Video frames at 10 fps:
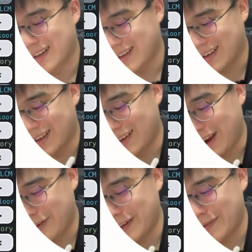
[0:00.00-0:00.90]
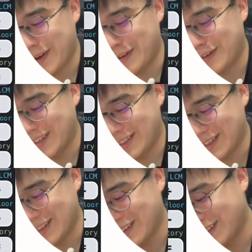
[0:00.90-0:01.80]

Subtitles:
Okay, every time I do this,